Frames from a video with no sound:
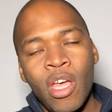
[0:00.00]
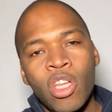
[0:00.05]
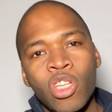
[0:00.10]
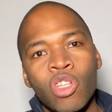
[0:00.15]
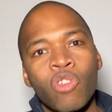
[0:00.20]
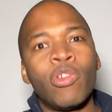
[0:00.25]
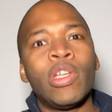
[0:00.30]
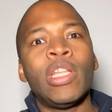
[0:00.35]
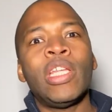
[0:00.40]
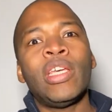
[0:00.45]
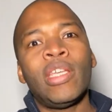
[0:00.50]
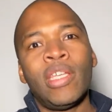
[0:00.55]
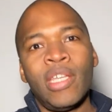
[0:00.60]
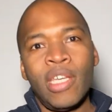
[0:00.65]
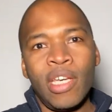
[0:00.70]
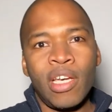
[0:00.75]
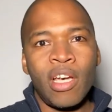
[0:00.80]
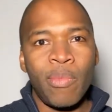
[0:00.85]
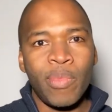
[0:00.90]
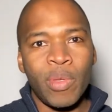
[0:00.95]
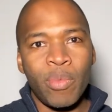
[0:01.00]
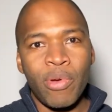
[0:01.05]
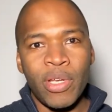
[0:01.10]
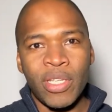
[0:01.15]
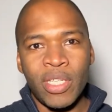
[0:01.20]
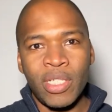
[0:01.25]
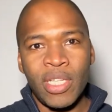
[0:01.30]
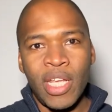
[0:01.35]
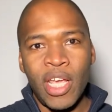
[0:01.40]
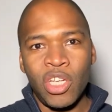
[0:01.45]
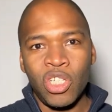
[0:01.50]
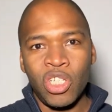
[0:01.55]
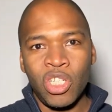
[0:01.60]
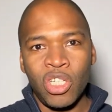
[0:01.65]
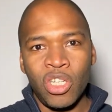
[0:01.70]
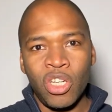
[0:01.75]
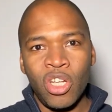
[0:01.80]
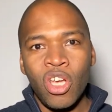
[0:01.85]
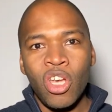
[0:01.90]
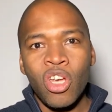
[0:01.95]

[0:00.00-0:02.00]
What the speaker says: to really kick up the presentation